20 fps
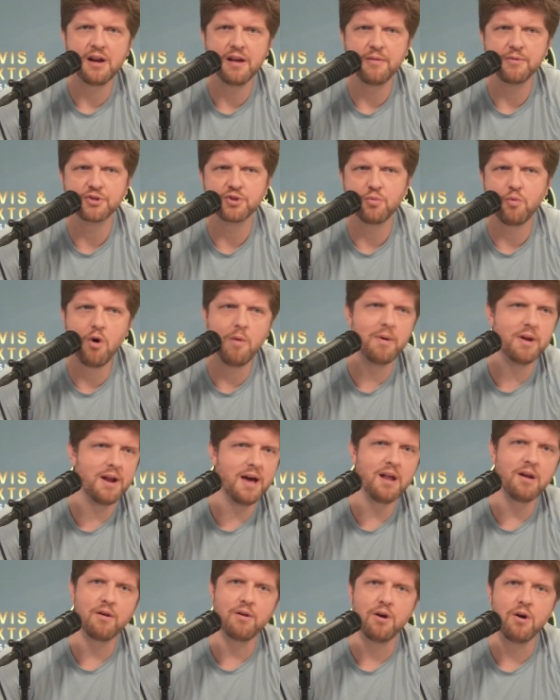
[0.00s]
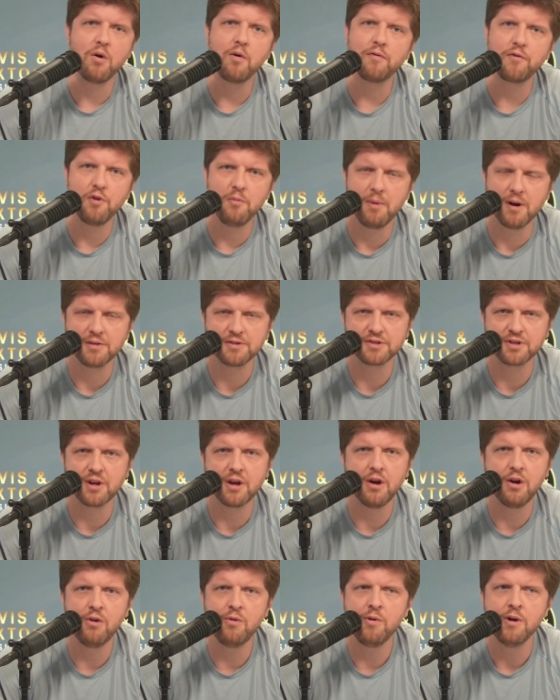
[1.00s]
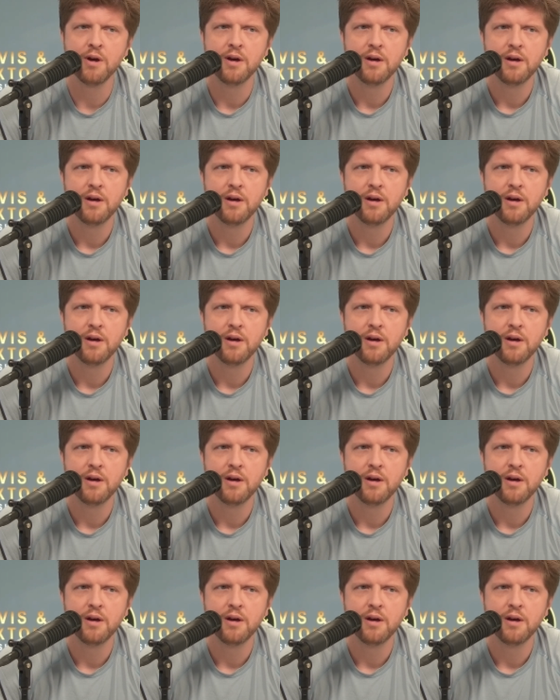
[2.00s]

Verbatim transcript: he was a woman, I don't know, a few months ago